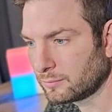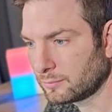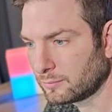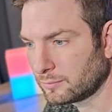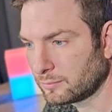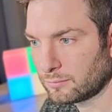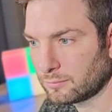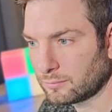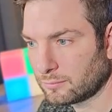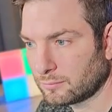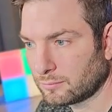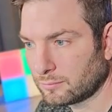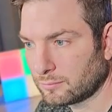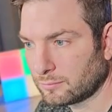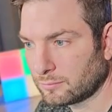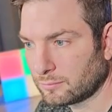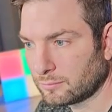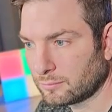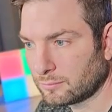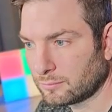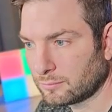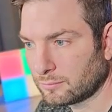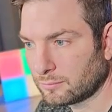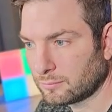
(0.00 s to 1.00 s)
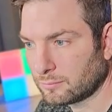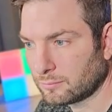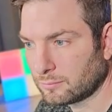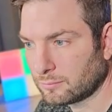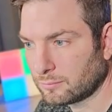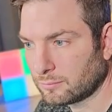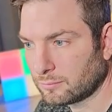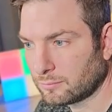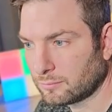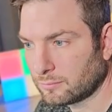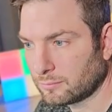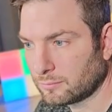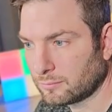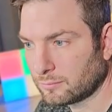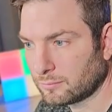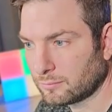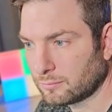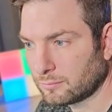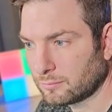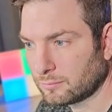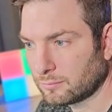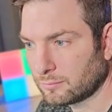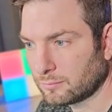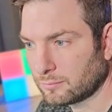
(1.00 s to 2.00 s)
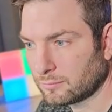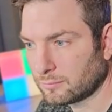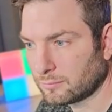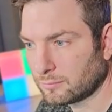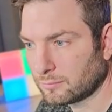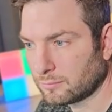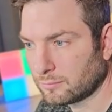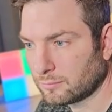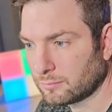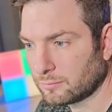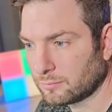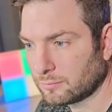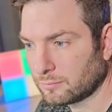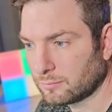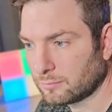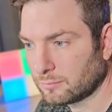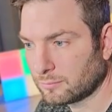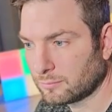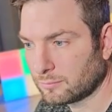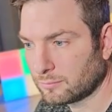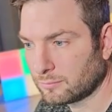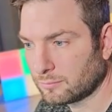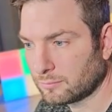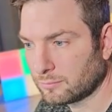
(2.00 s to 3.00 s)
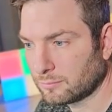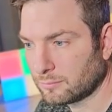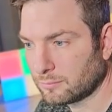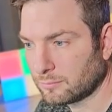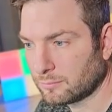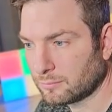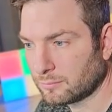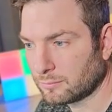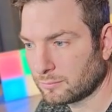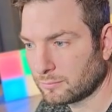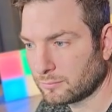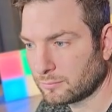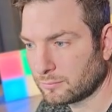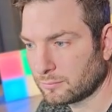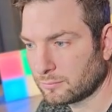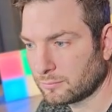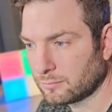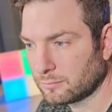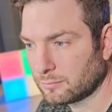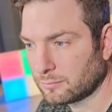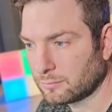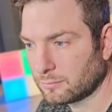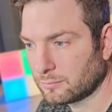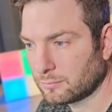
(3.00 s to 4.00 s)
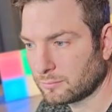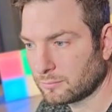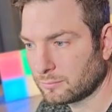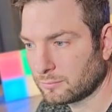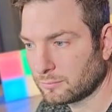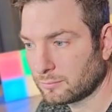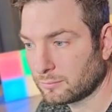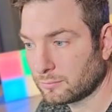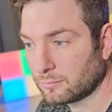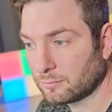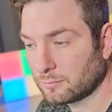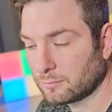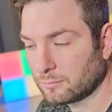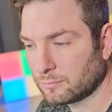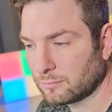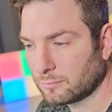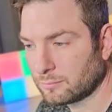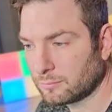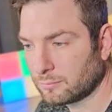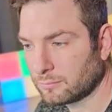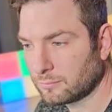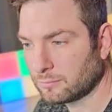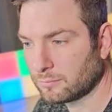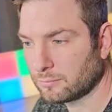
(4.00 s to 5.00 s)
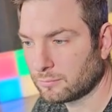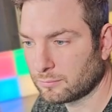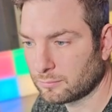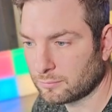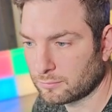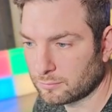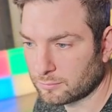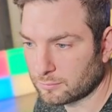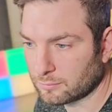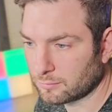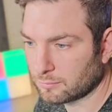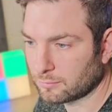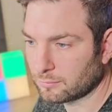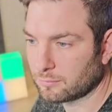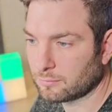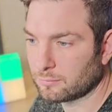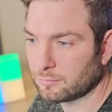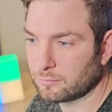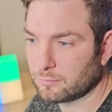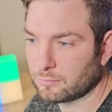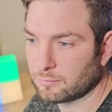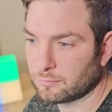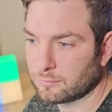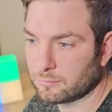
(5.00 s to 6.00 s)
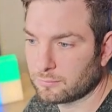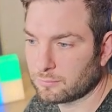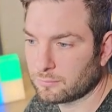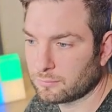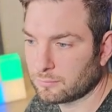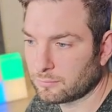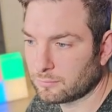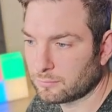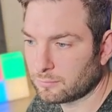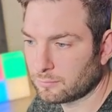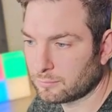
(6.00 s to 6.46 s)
[no speech]